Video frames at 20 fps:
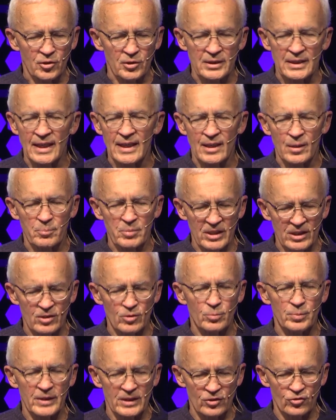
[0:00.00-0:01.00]
could get a
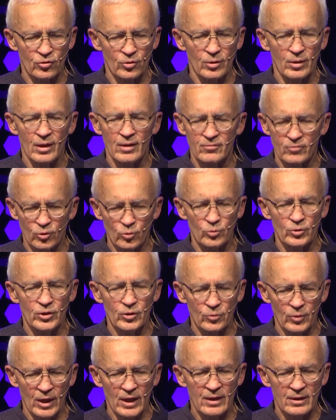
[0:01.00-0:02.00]
bigger picture of who
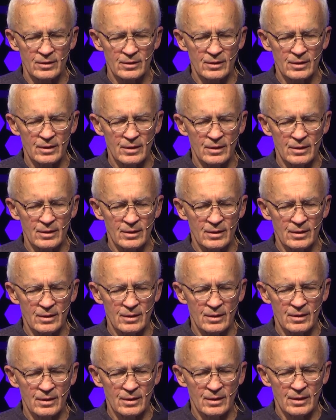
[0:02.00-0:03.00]
you are.
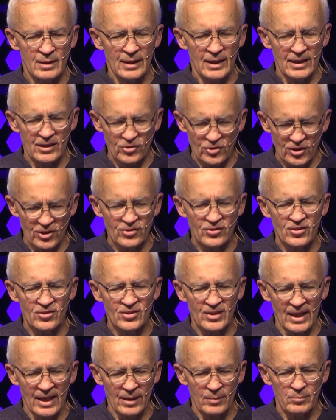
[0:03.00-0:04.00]
In
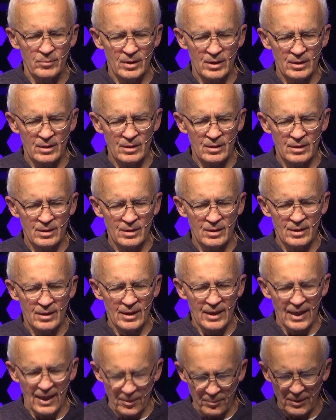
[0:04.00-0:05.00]
Jesus' name,
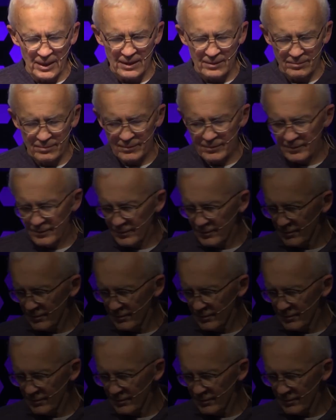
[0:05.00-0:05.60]
amen.